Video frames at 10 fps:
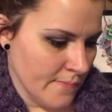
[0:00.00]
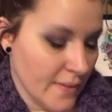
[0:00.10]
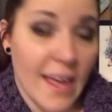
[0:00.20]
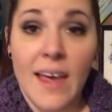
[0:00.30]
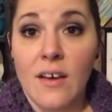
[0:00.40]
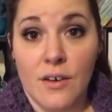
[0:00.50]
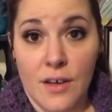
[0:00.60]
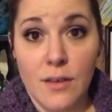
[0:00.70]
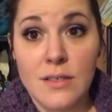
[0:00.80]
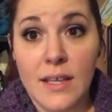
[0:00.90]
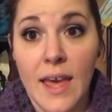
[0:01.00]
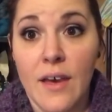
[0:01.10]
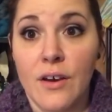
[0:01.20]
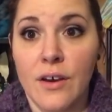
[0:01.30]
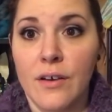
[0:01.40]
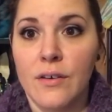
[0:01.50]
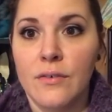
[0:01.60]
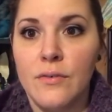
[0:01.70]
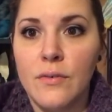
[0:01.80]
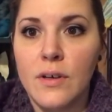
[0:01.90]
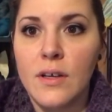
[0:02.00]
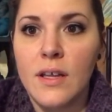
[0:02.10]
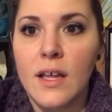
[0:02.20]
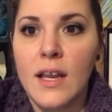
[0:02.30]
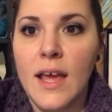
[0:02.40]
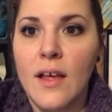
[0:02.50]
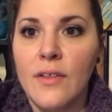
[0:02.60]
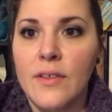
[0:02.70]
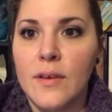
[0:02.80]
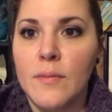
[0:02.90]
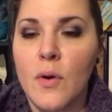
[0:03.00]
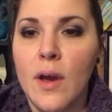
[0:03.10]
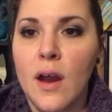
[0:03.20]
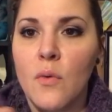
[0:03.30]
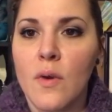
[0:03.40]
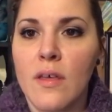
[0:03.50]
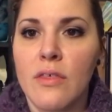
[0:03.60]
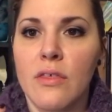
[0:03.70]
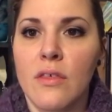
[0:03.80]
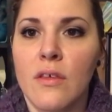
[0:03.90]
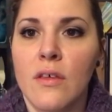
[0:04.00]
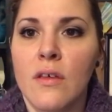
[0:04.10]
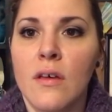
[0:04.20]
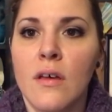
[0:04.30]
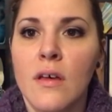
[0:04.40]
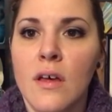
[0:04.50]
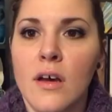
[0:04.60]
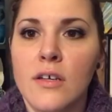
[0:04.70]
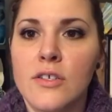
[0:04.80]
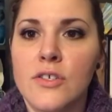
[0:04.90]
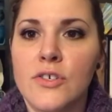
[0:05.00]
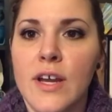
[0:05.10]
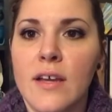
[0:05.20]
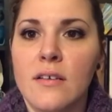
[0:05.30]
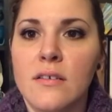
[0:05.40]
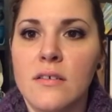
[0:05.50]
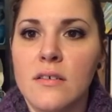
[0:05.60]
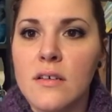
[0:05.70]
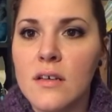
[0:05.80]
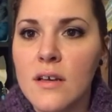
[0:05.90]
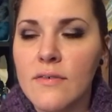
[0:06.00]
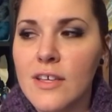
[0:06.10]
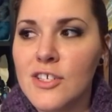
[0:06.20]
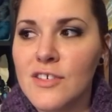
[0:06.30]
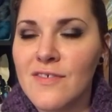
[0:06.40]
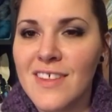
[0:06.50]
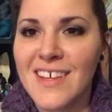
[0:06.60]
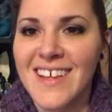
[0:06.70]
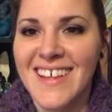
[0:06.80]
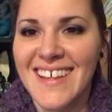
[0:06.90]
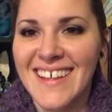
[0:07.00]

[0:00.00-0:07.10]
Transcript: K-hook. I used a K-hook. And I held the mohair with a strand of each of the